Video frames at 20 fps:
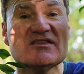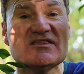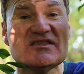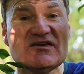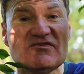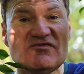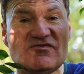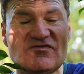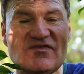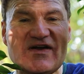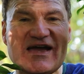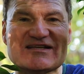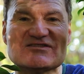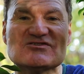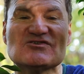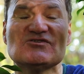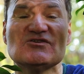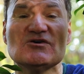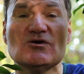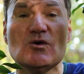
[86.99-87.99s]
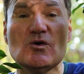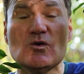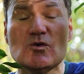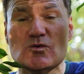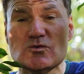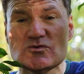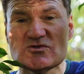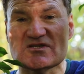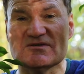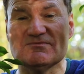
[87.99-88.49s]
the effect that
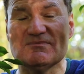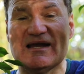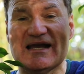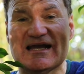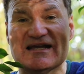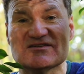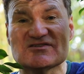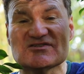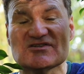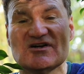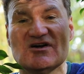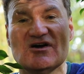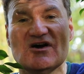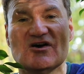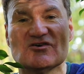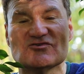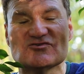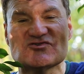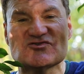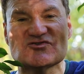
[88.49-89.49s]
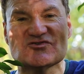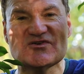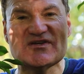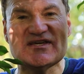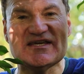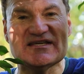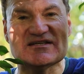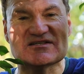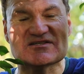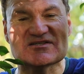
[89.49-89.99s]
autumn has on
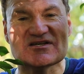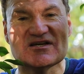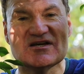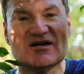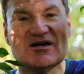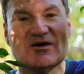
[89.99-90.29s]
trees,